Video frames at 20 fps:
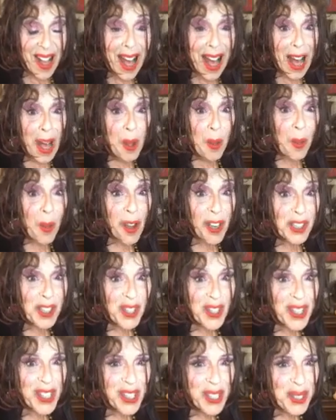I'll
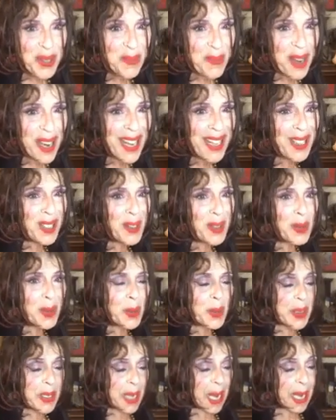wash the
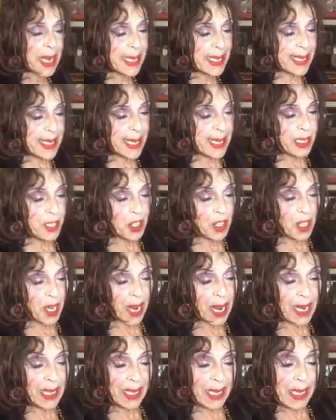tomatoes, I said
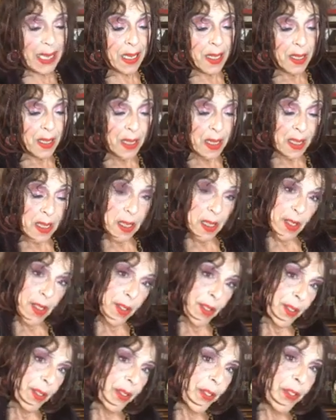shyly,
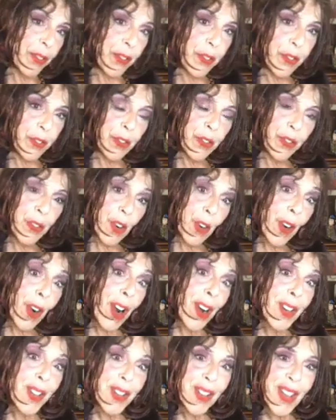for
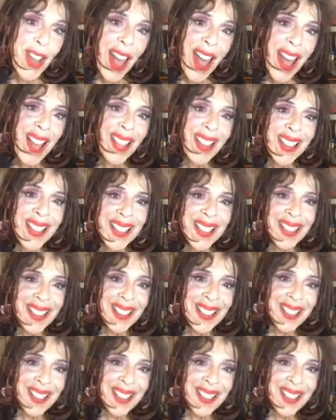our salad,